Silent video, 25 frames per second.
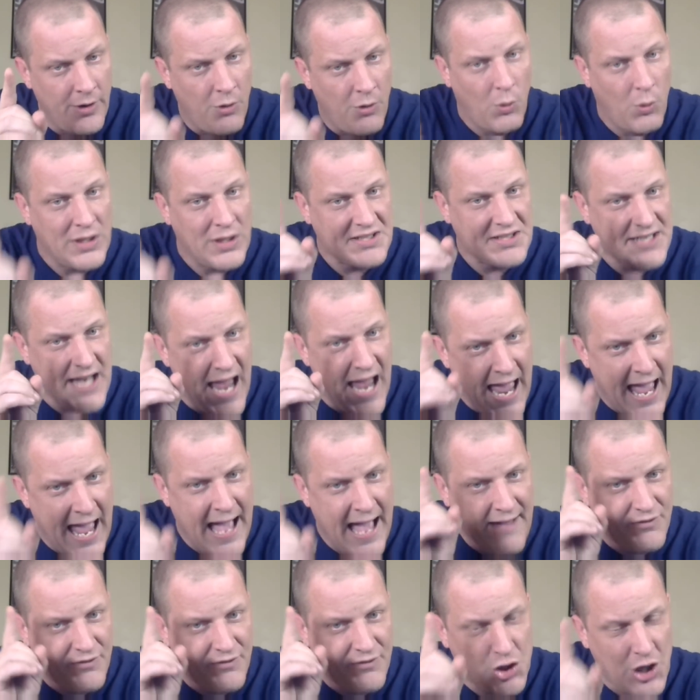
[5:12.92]
was to
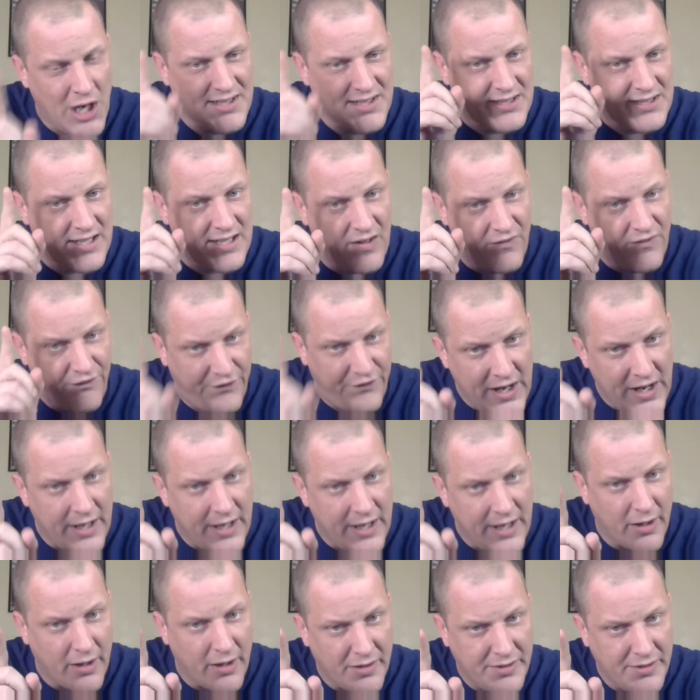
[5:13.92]
have Justin
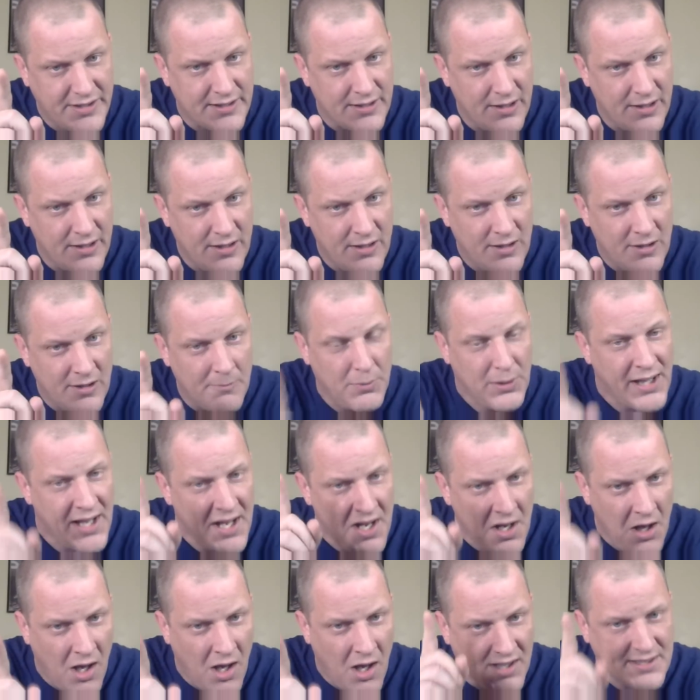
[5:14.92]
Fields
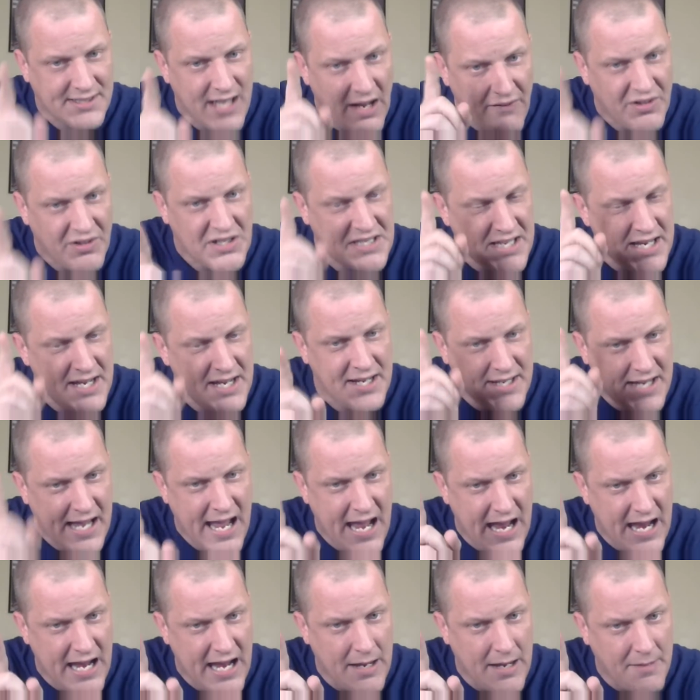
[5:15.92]
play all 17
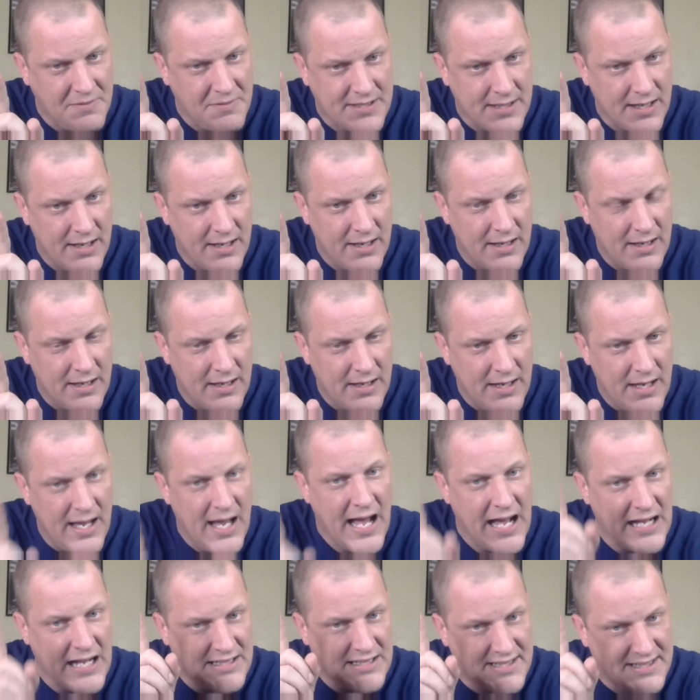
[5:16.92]
games
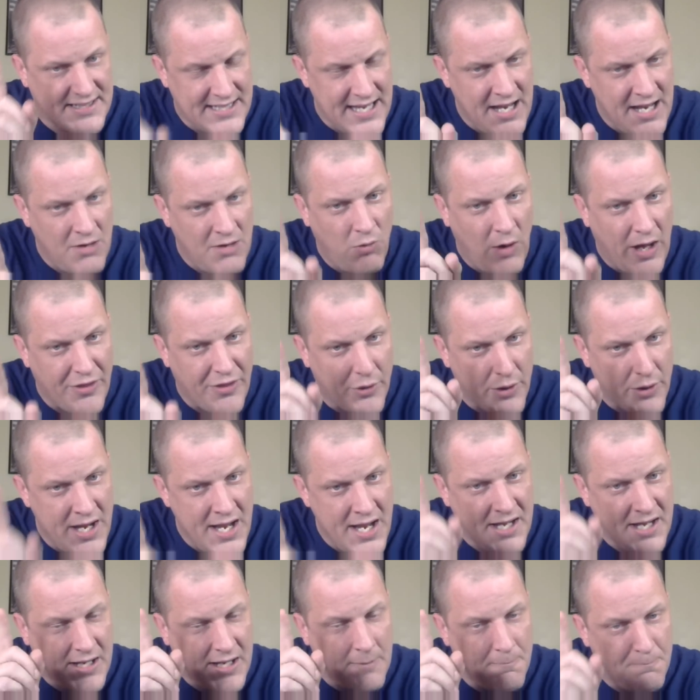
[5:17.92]
and see whether
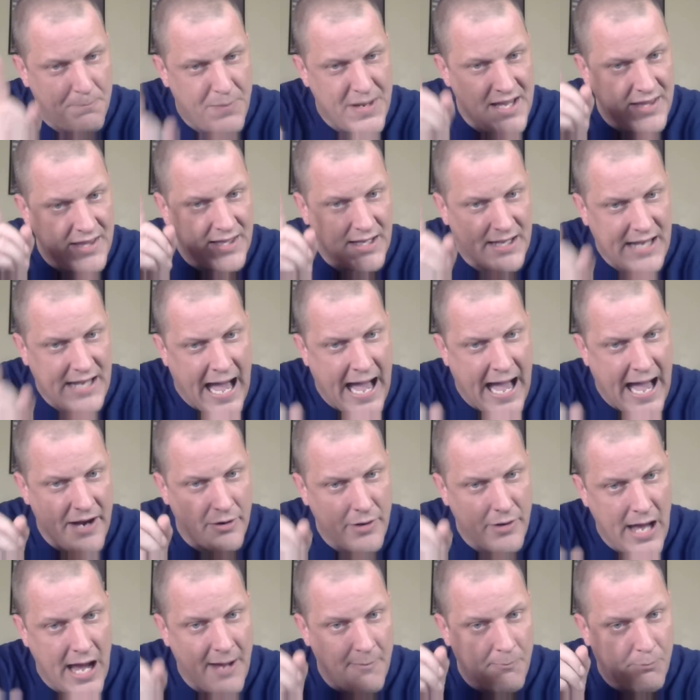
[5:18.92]
he can be the guy or
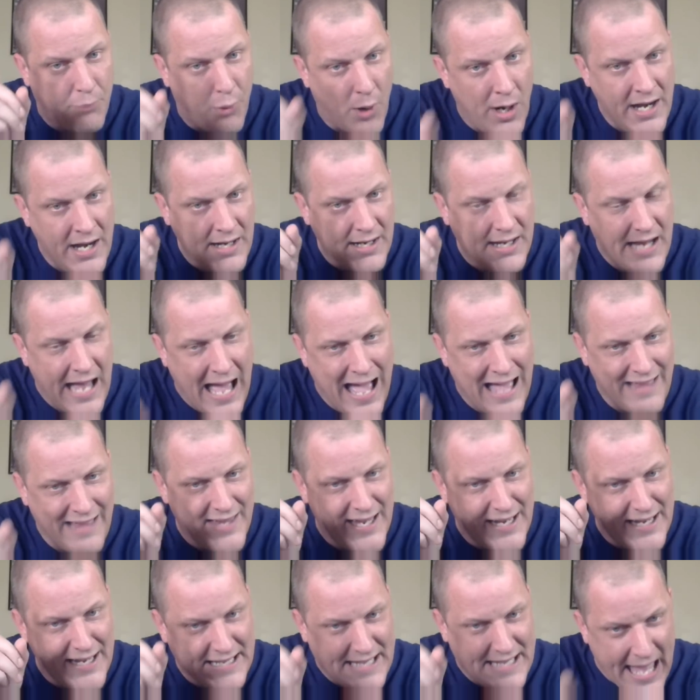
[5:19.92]
not and pray to God
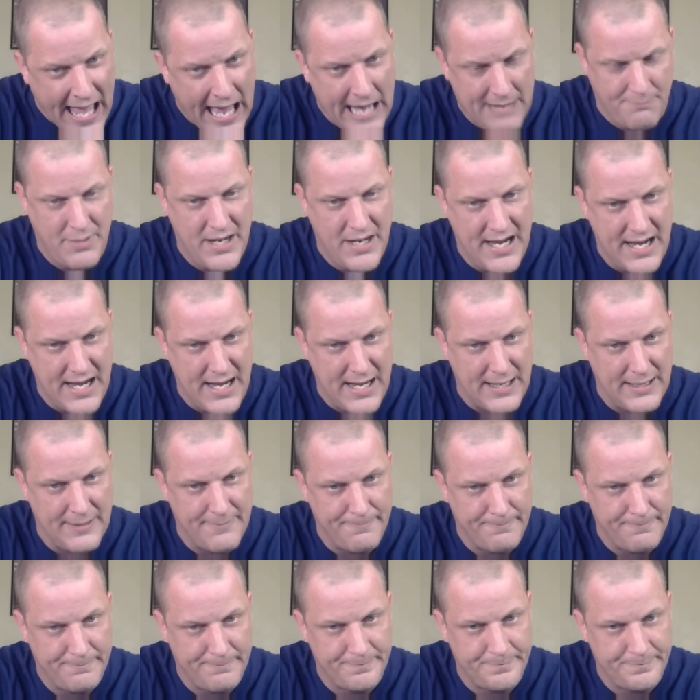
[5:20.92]
that he can be.